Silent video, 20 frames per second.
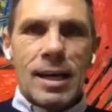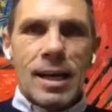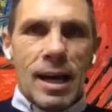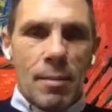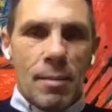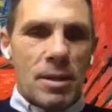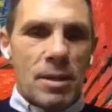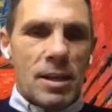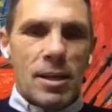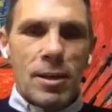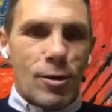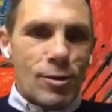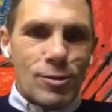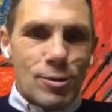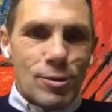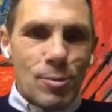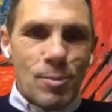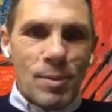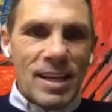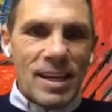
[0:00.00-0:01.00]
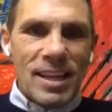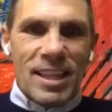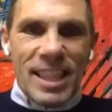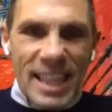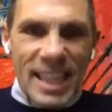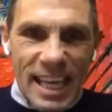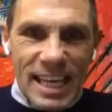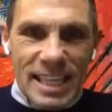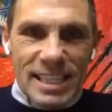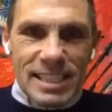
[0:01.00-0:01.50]
I mean, he got so many
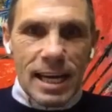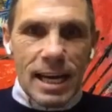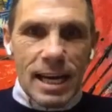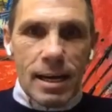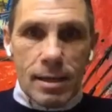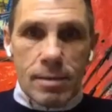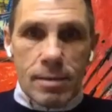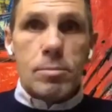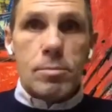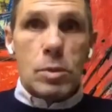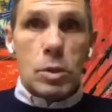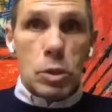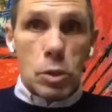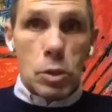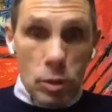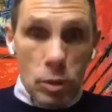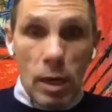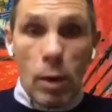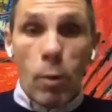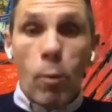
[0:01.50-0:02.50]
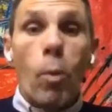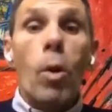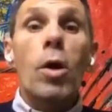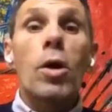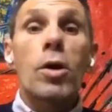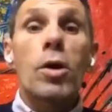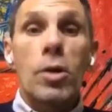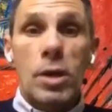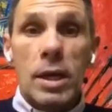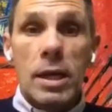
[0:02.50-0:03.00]
things that you can
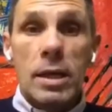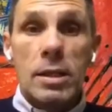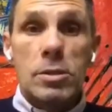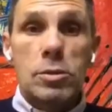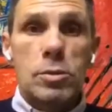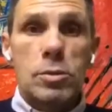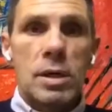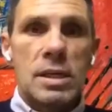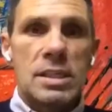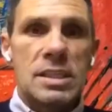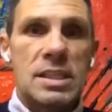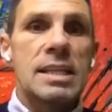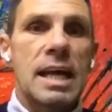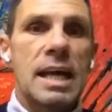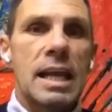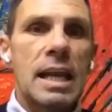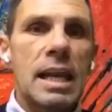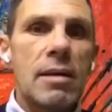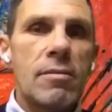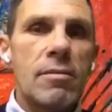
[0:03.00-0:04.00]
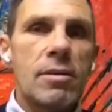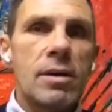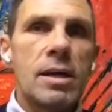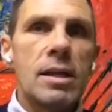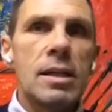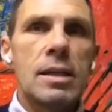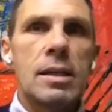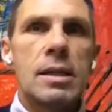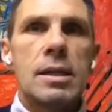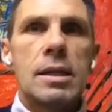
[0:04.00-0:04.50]
work on it to a certain level.
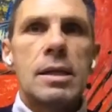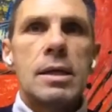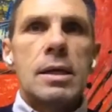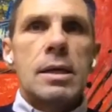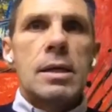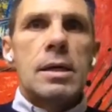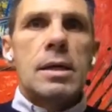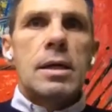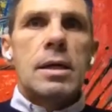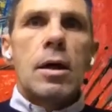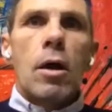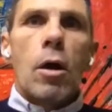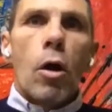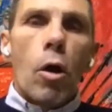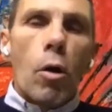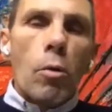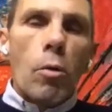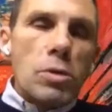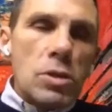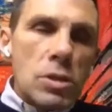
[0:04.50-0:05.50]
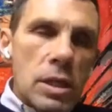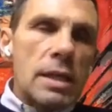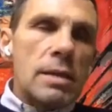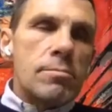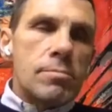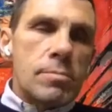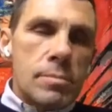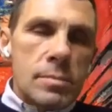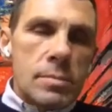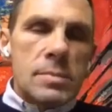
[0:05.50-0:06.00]

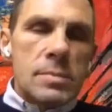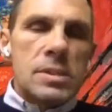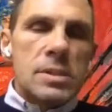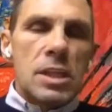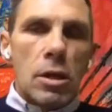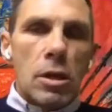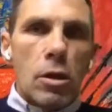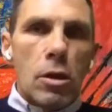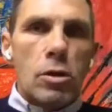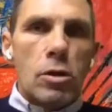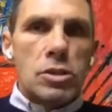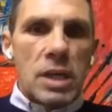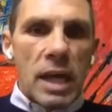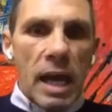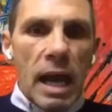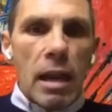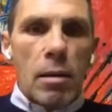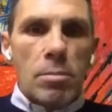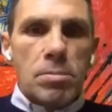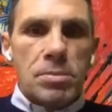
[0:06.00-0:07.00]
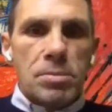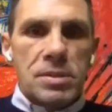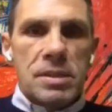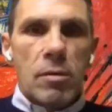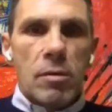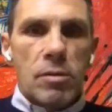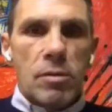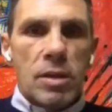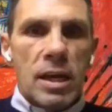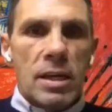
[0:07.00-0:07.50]
Obviously, technology helps
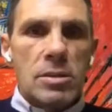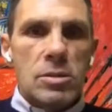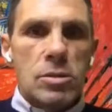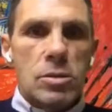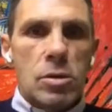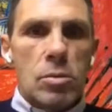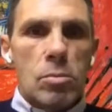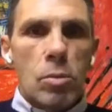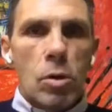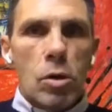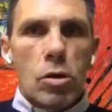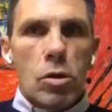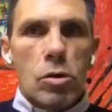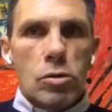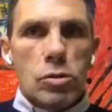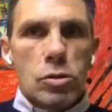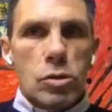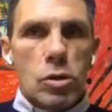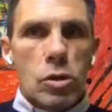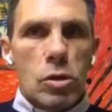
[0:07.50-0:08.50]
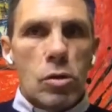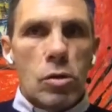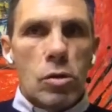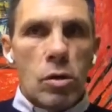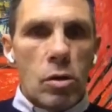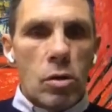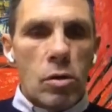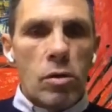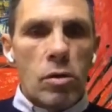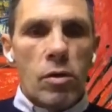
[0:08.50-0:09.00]
nowadays. You got more control of
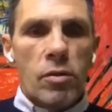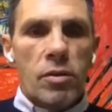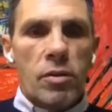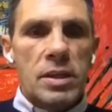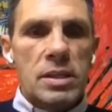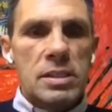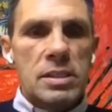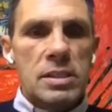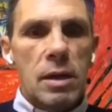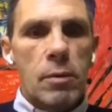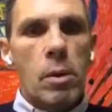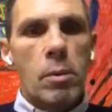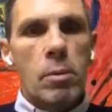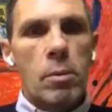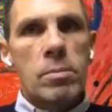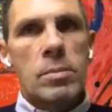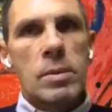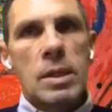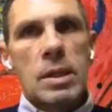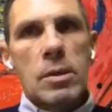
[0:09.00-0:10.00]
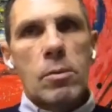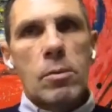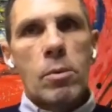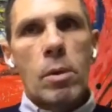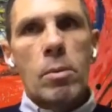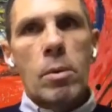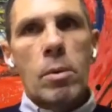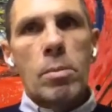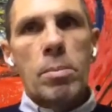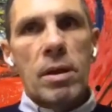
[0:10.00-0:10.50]
all those things that
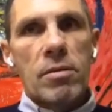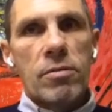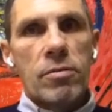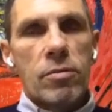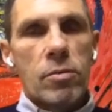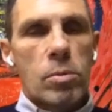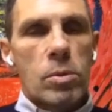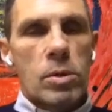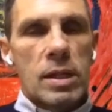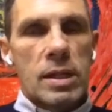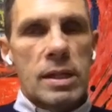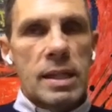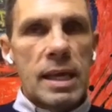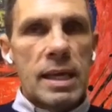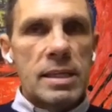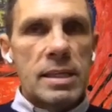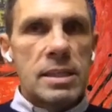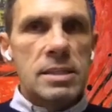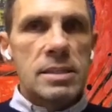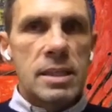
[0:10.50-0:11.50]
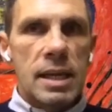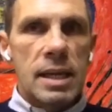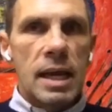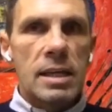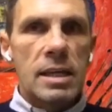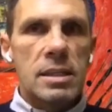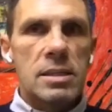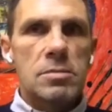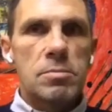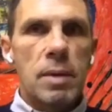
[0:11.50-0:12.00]
when we play football in the 80s and
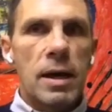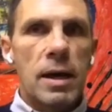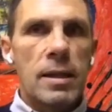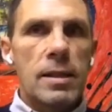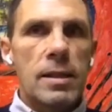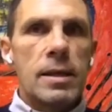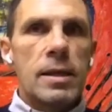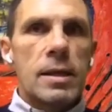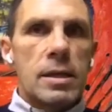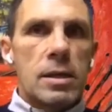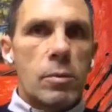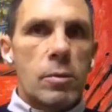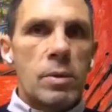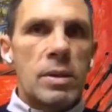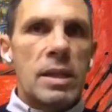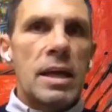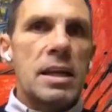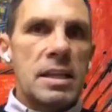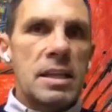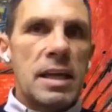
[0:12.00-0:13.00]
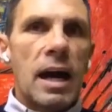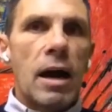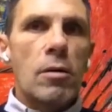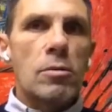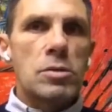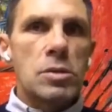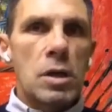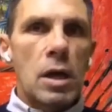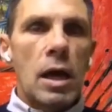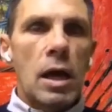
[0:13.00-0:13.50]
90s. But with any
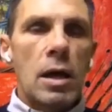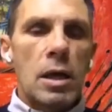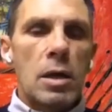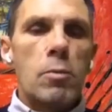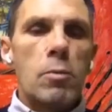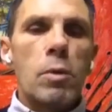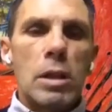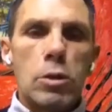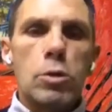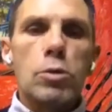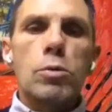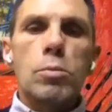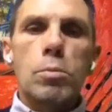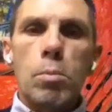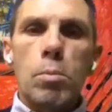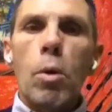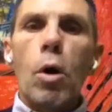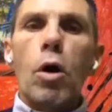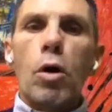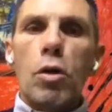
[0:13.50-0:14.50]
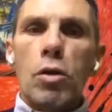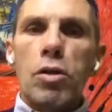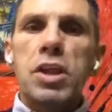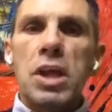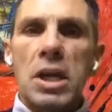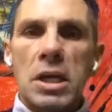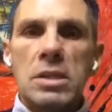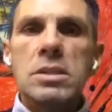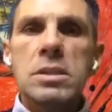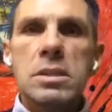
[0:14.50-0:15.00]
doubt, he will do more
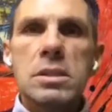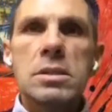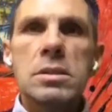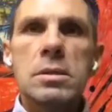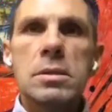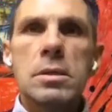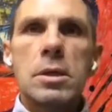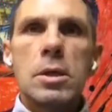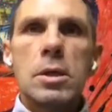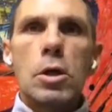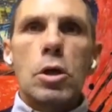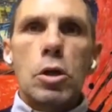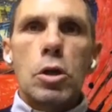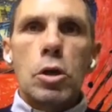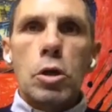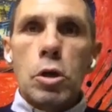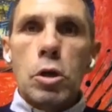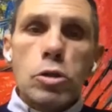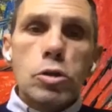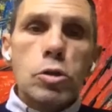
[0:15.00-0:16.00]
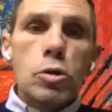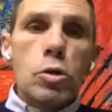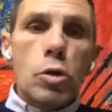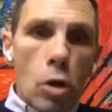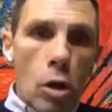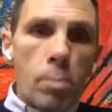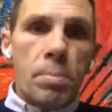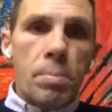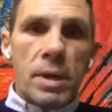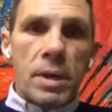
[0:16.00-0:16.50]
things, not to
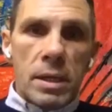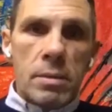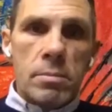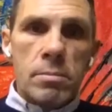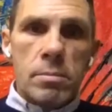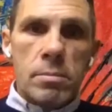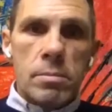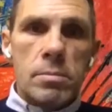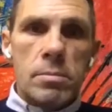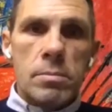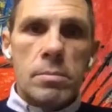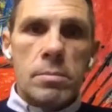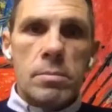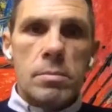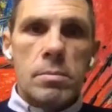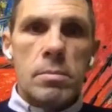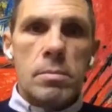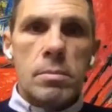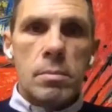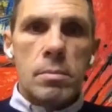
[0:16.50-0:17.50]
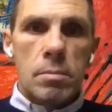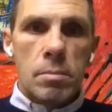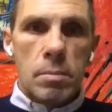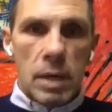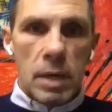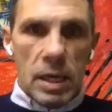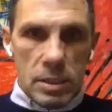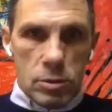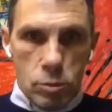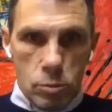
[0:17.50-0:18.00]
copy him,
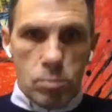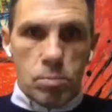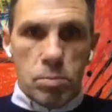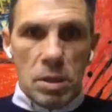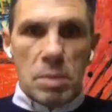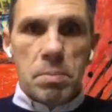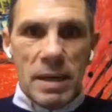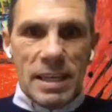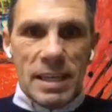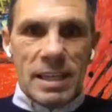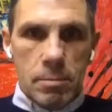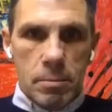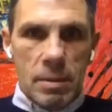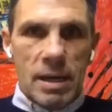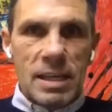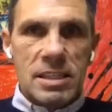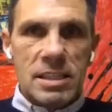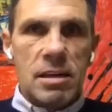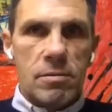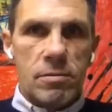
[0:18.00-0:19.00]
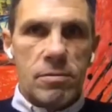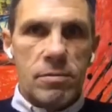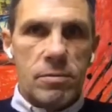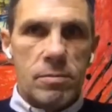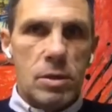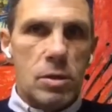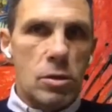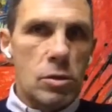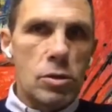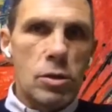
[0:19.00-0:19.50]
but to be better myself,
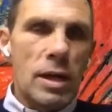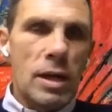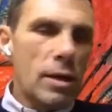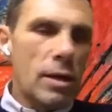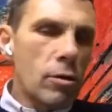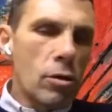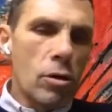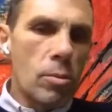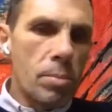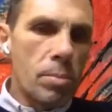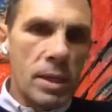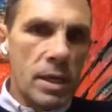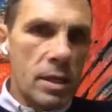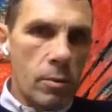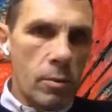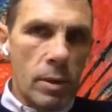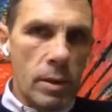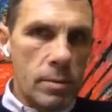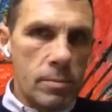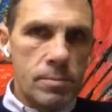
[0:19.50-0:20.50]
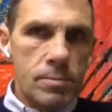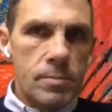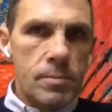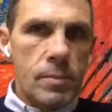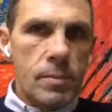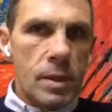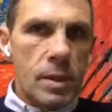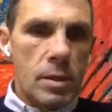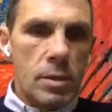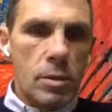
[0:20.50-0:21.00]
because you cannot copy anyone.
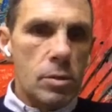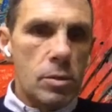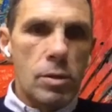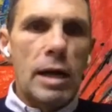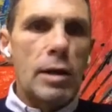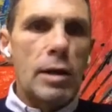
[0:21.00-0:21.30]
You